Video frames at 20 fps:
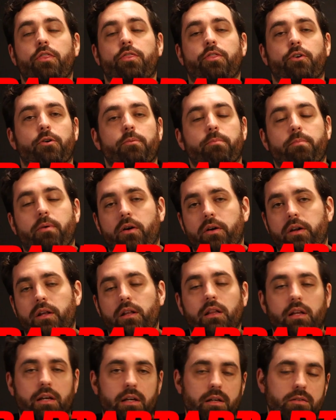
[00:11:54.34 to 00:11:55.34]
third party
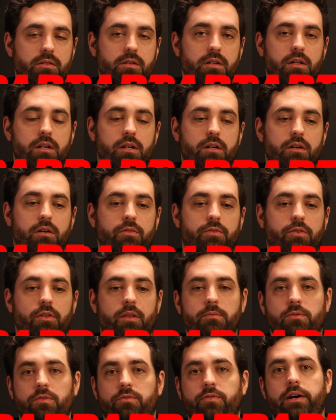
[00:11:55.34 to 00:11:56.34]
links in here for
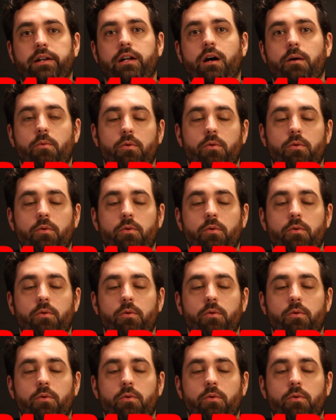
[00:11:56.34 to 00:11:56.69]
them to find out